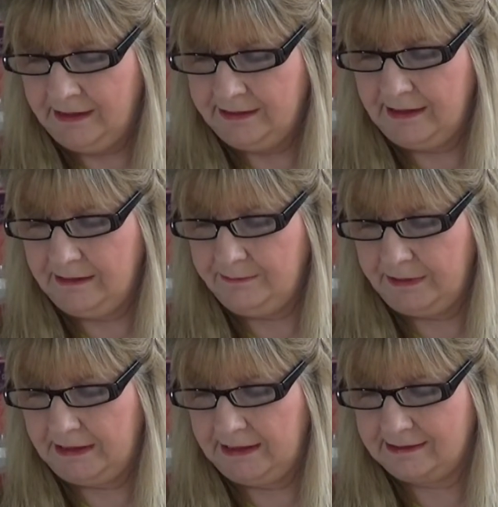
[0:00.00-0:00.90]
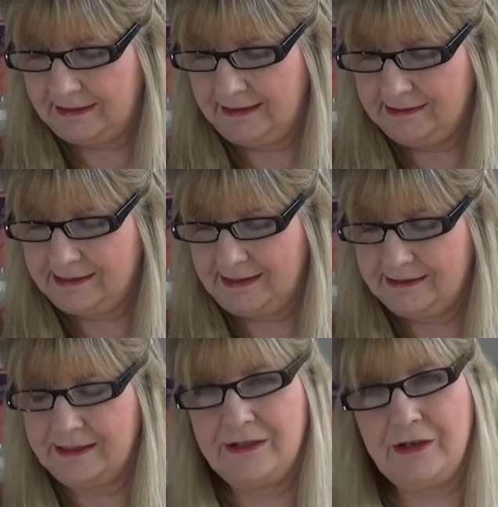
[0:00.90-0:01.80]
Then Ben-Hadad sent
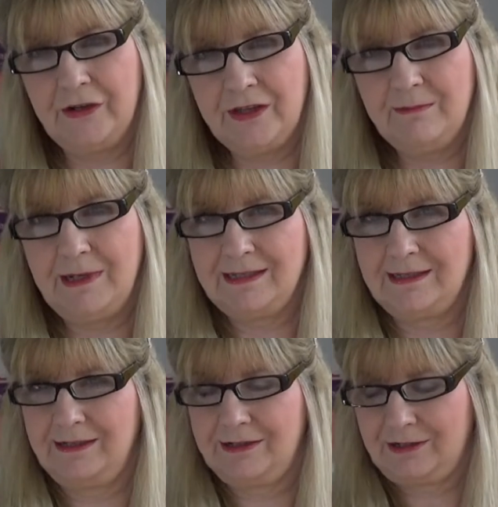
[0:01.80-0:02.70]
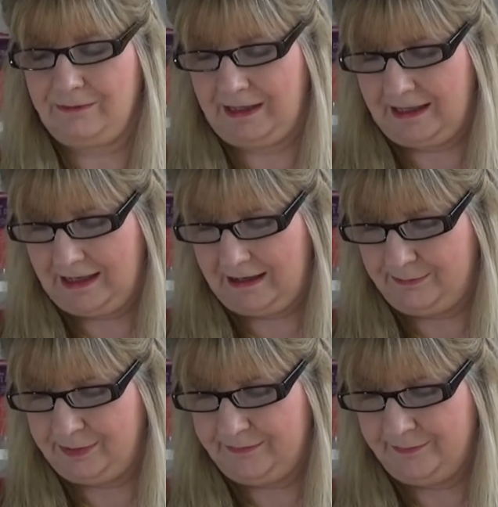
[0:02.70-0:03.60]
another message to
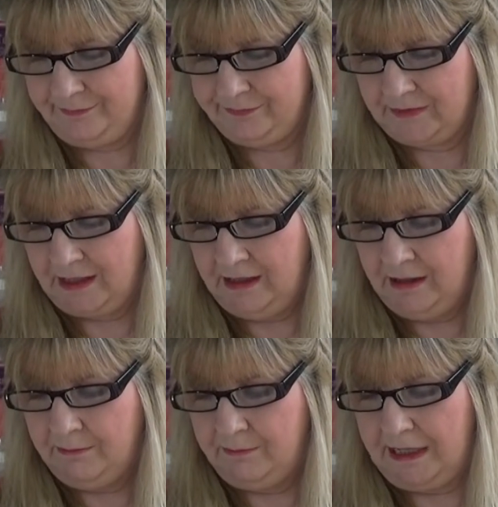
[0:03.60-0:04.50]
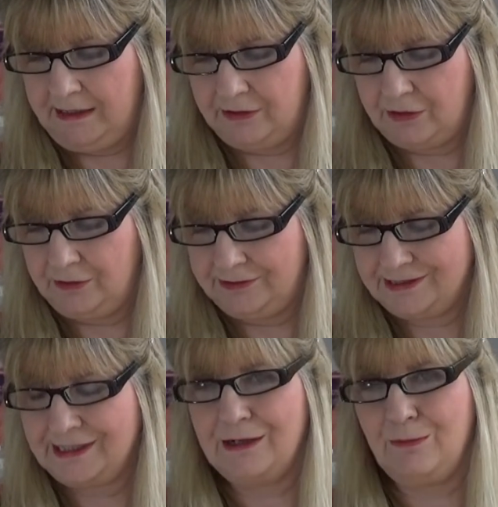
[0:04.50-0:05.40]
Ahab. "May the gods
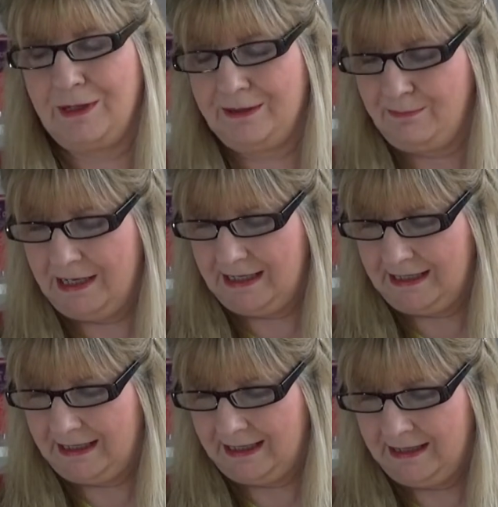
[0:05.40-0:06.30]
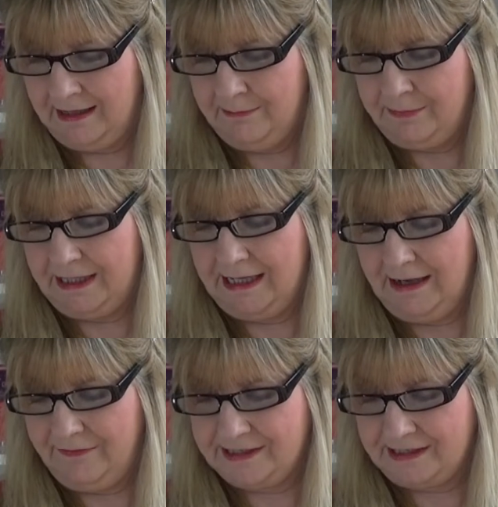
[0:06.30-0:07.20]
deal with me, be it
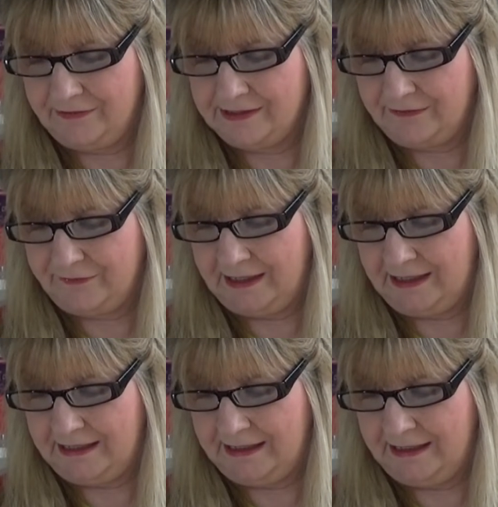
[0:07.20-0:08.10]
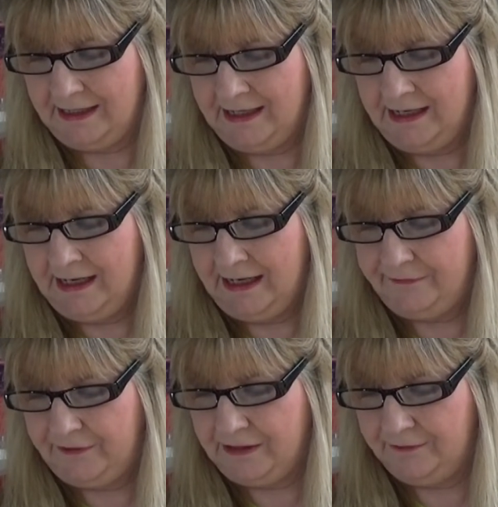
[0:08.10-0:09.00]
ever so severely, if
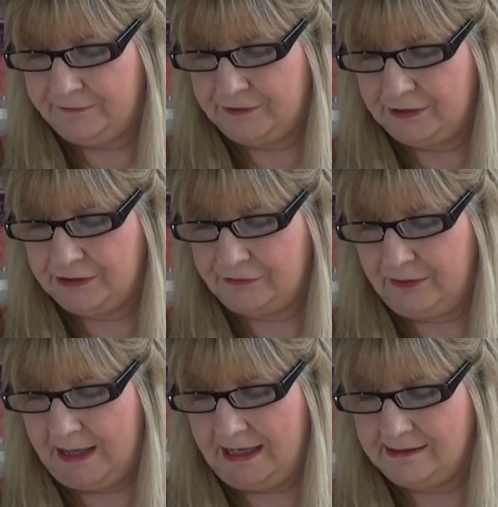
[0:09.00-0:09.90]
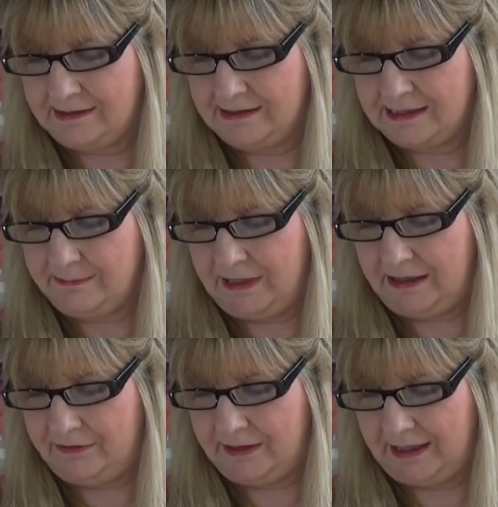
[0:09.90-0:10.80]
enough dust remains in
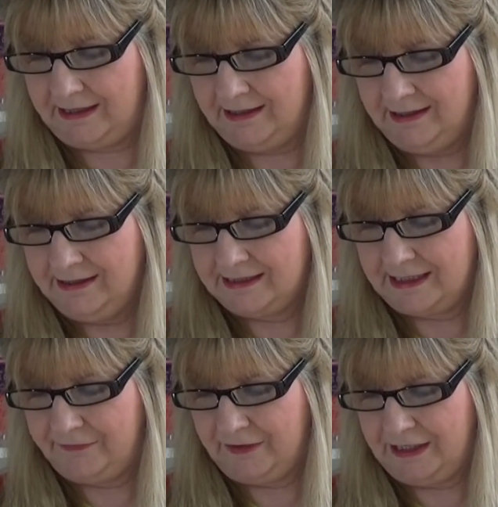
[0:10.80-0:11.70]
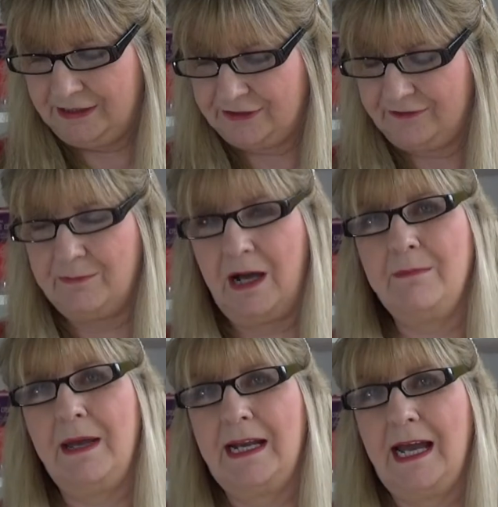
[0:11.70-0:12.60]
Samaria to give each of my
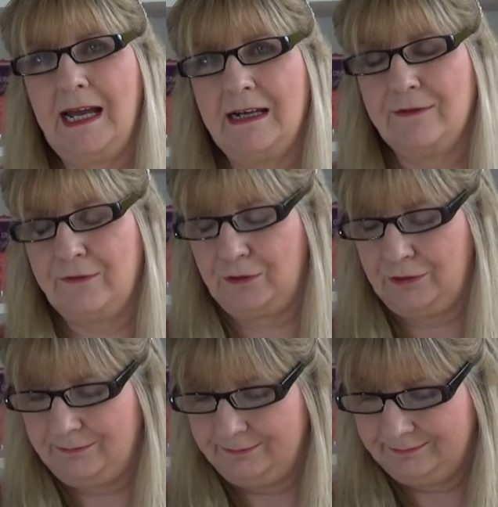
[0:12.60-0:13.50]
men a handful."